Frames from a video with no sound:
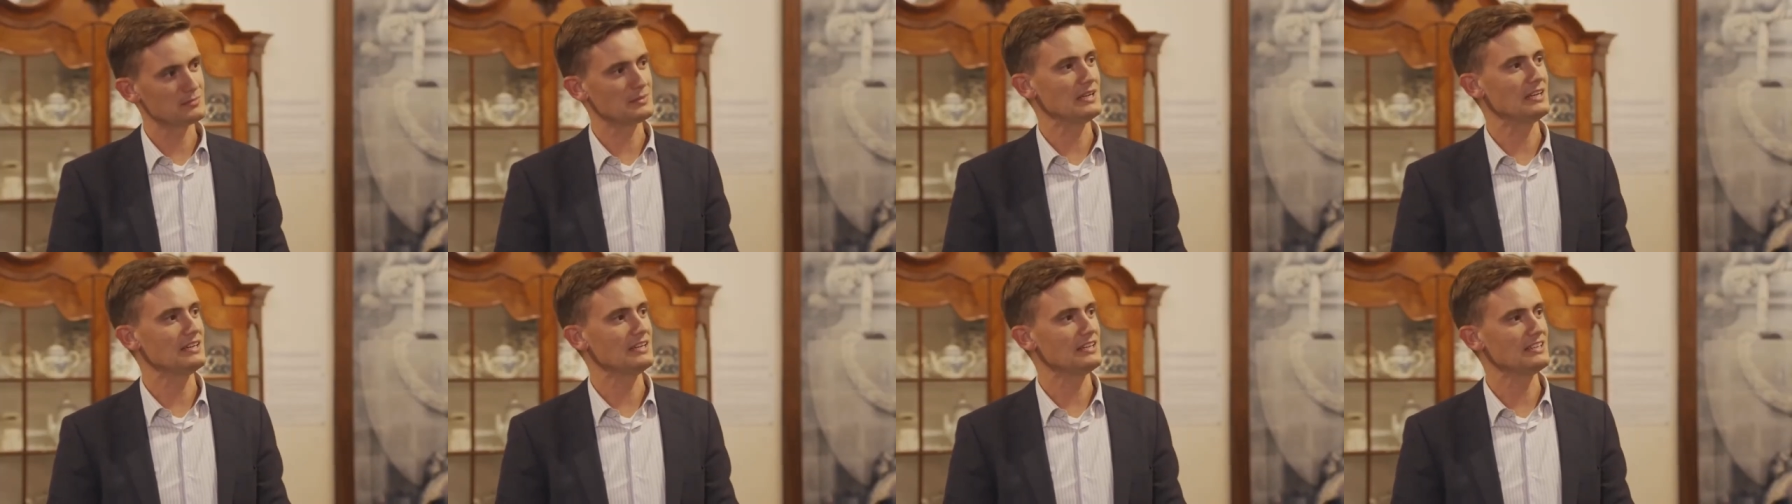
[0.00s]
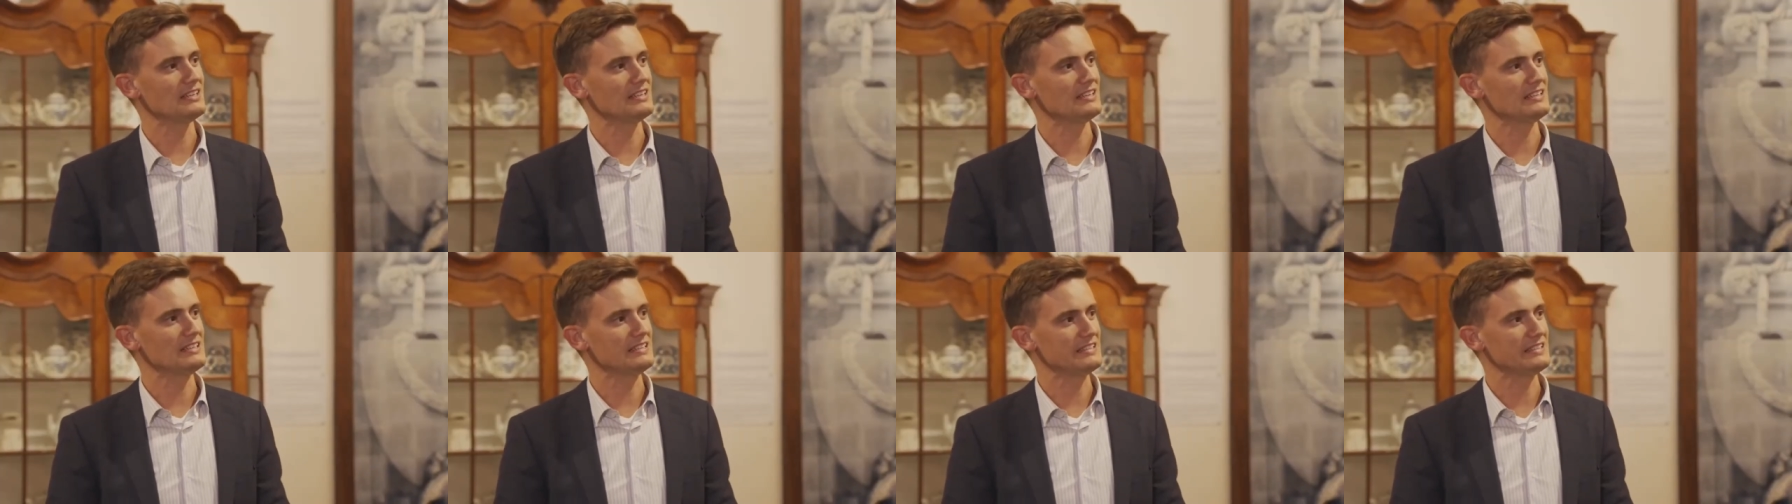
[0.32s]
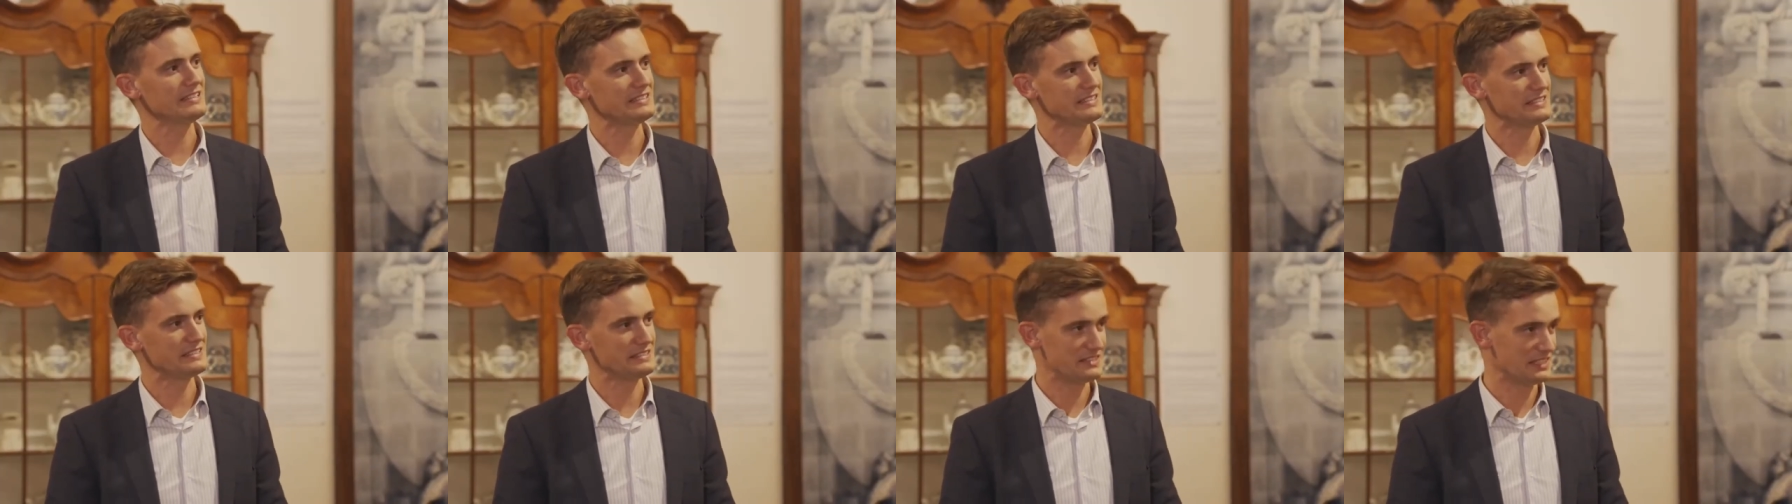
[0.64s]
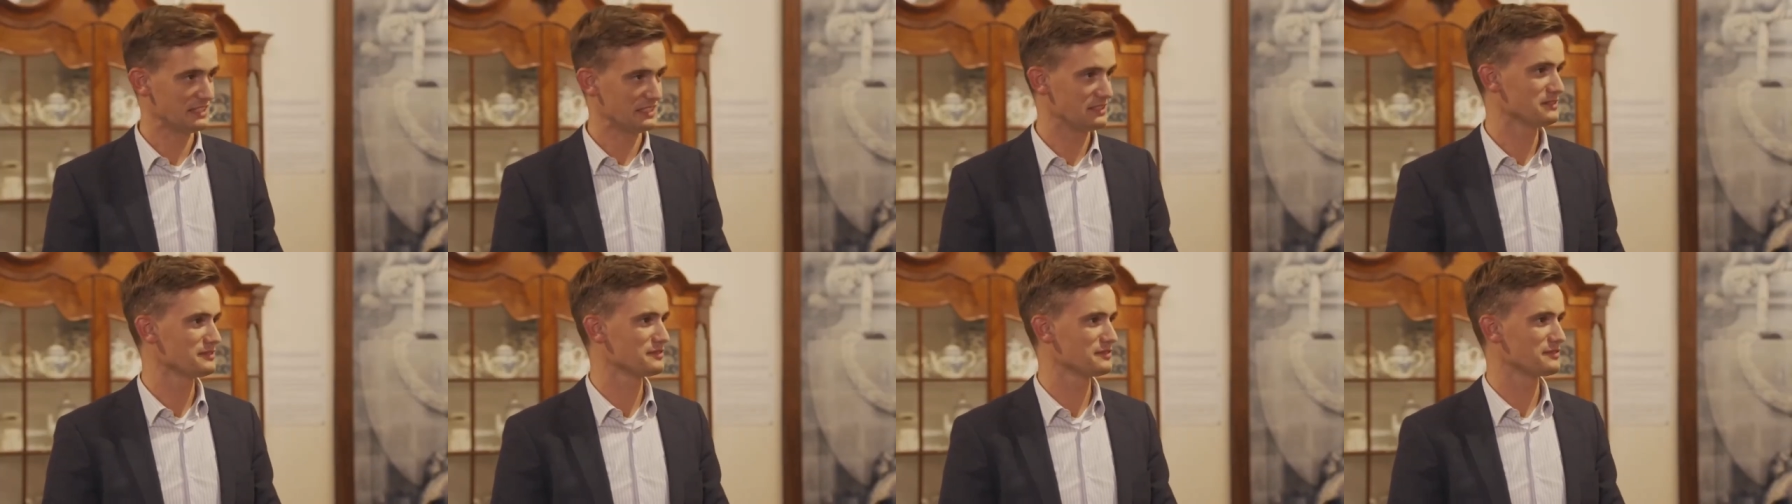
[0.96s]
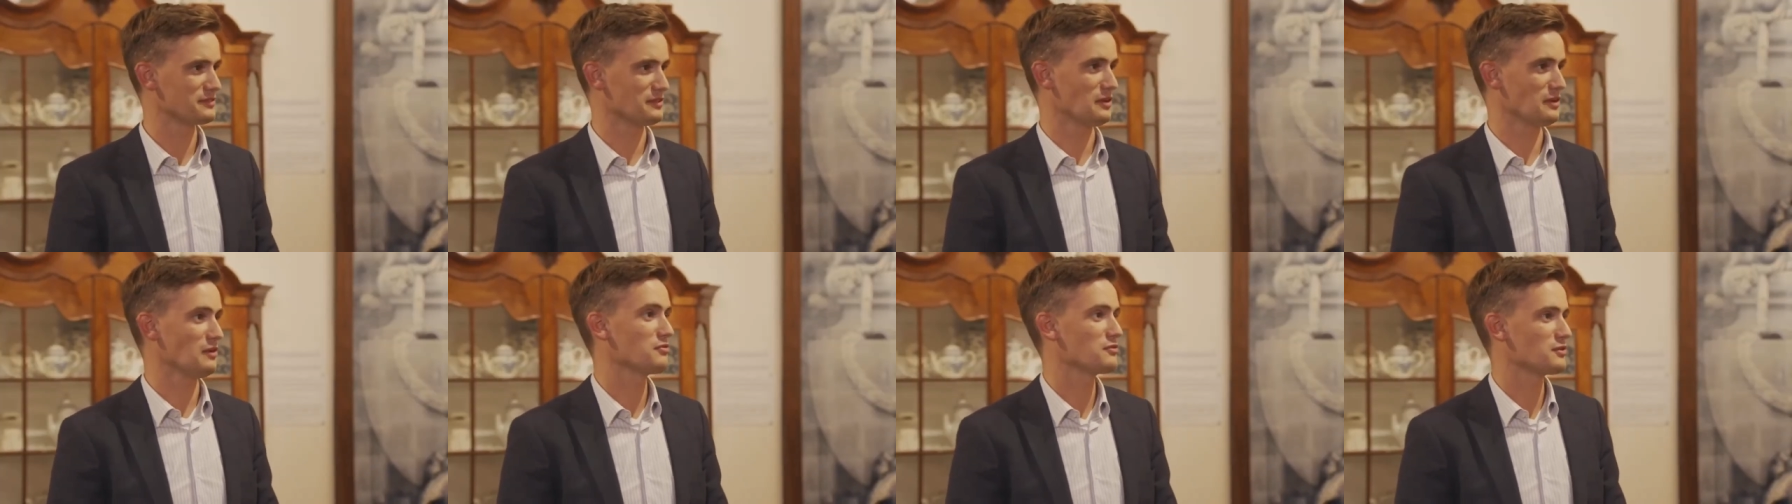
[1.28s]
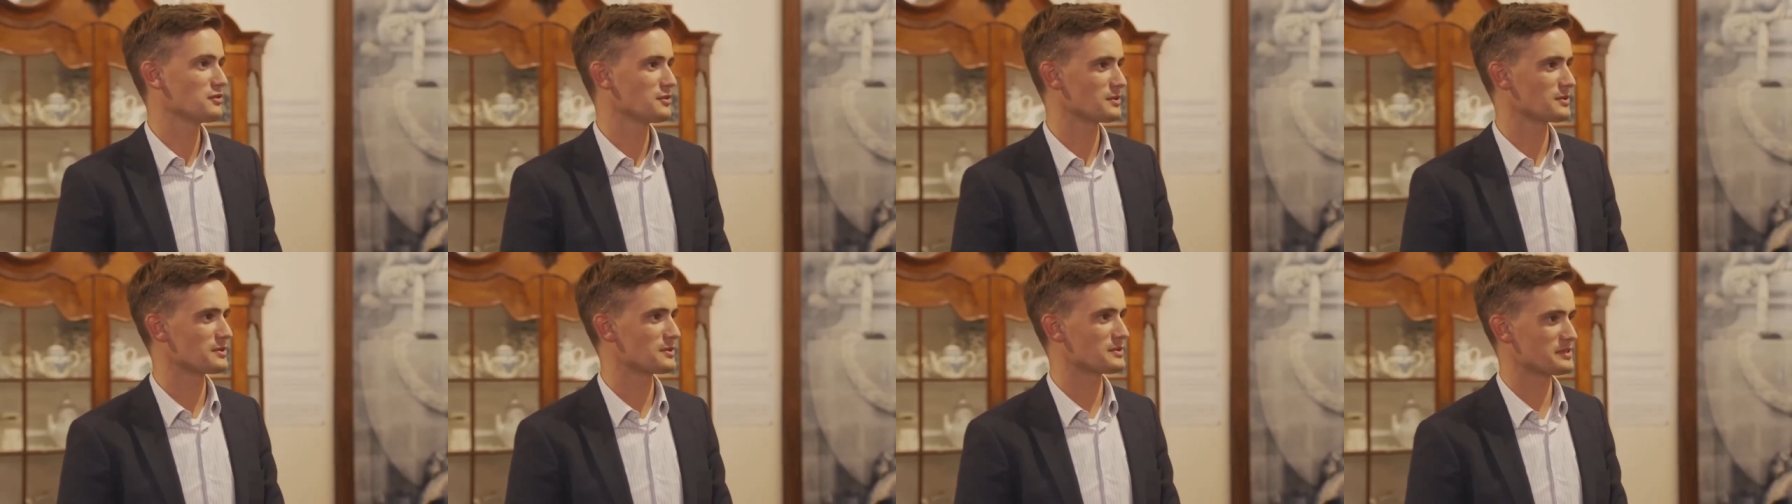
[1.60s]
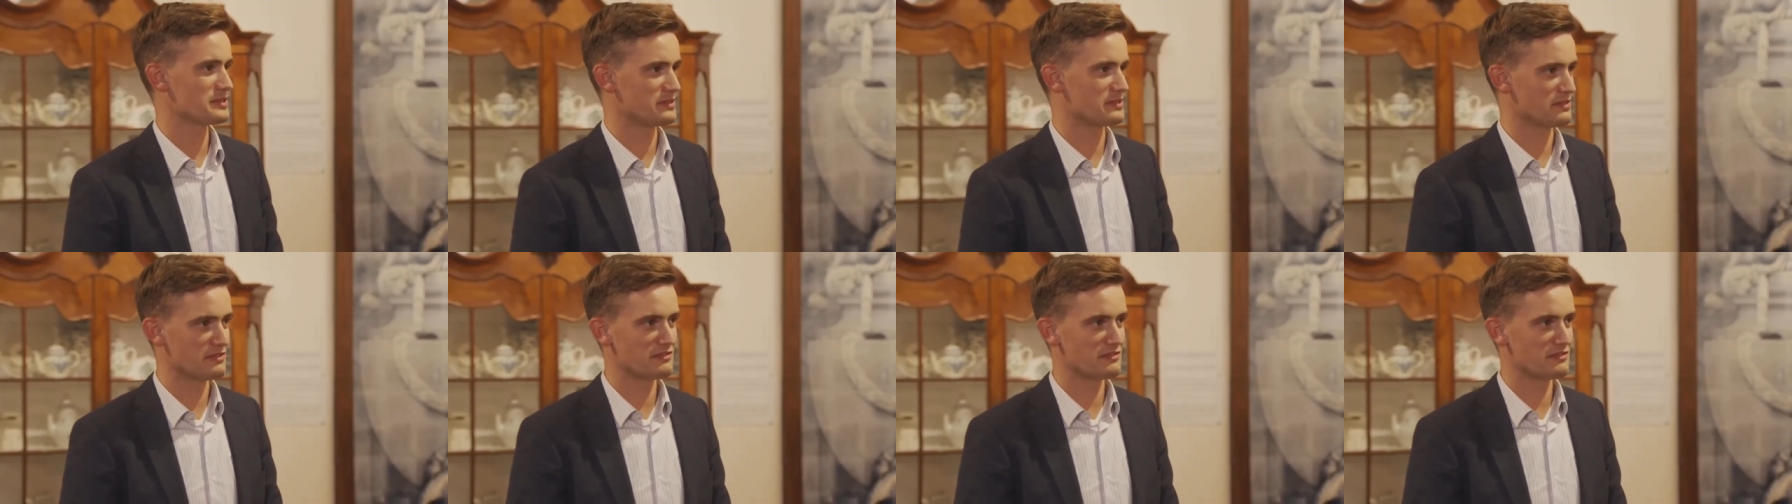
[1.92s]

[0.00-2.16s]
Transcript: uh, Delft. Of course, the